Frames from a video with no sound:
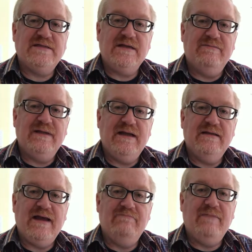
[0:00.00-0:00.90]
something
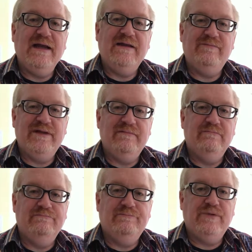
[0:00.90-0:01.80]
that might have
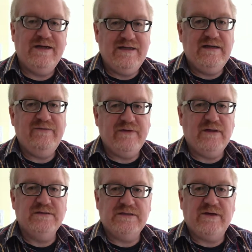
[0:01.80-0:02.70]
been pretty
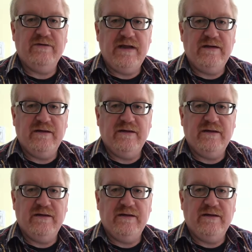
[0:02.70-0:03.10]
difficult to create